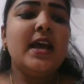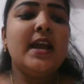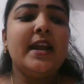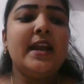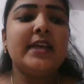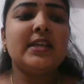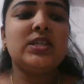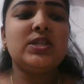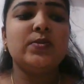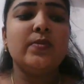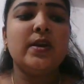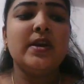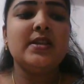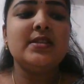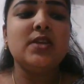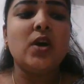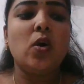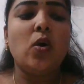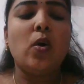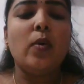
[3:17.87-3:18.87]
Next one
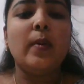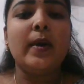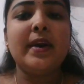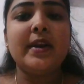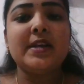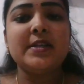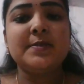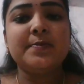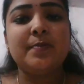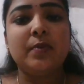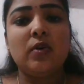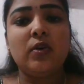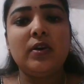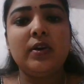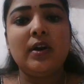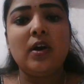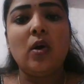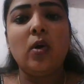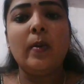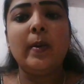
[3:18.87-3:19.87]
is a
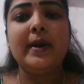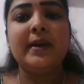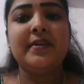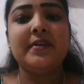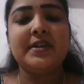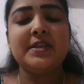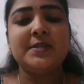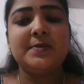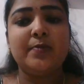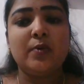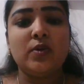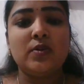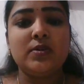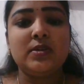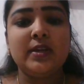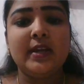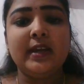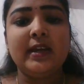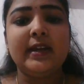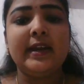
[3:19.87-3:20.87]
overt responding.